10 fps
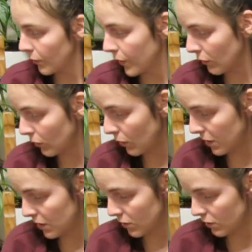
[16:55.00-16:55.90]
And we'll
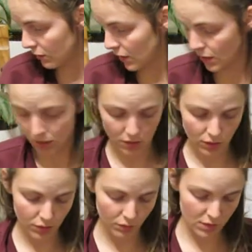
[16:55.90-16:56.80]
be doing
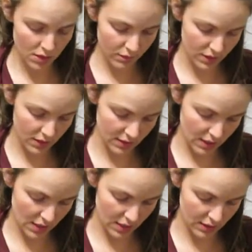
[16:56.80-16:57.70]
3 of these
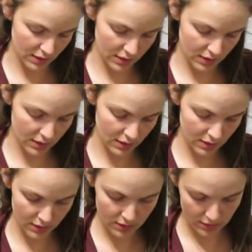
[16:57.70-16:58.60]
guys.
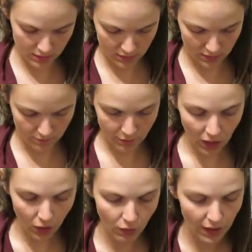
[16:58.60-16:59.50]

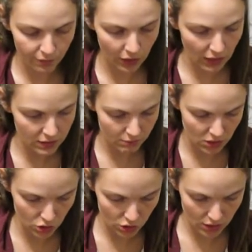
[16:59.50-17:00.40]
Oh, I forgot to
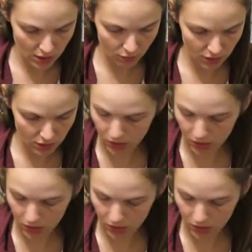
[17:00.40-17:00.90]
mention that with